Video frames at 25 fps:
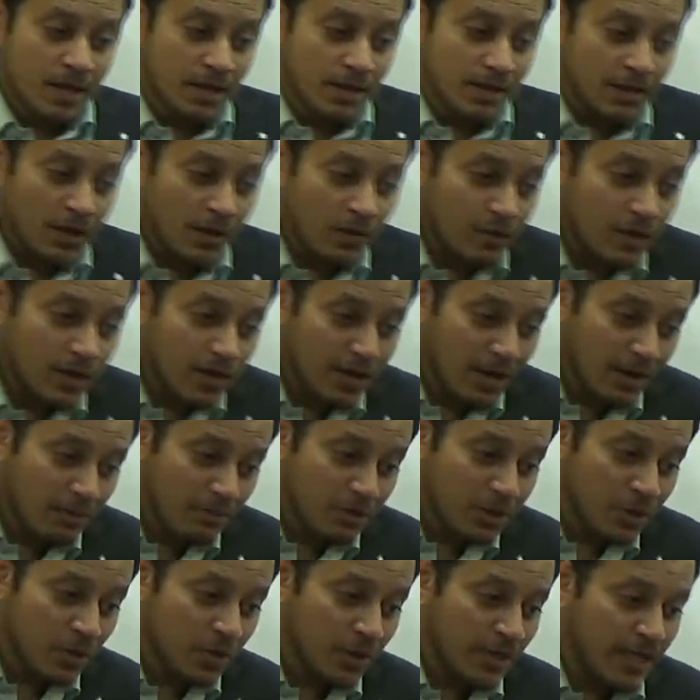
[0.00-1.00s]
Now
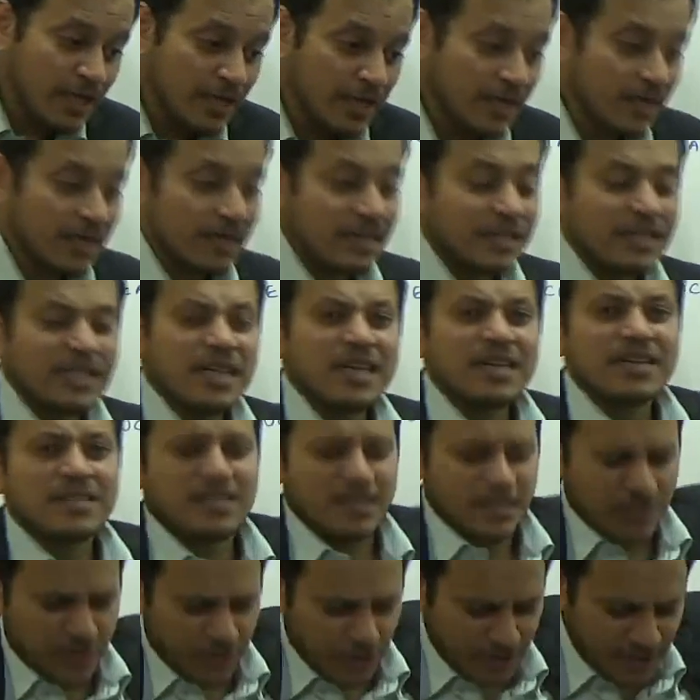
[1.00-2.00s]
come to here, there is
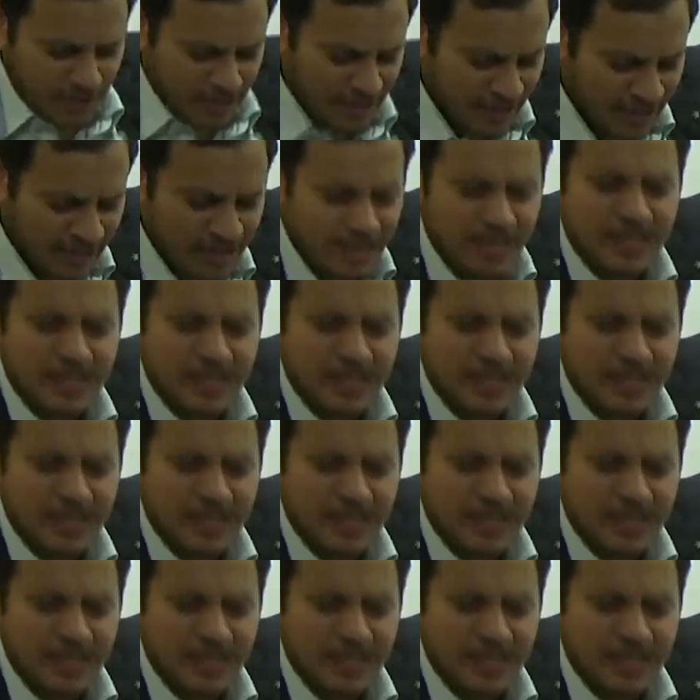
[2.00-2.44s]
a sea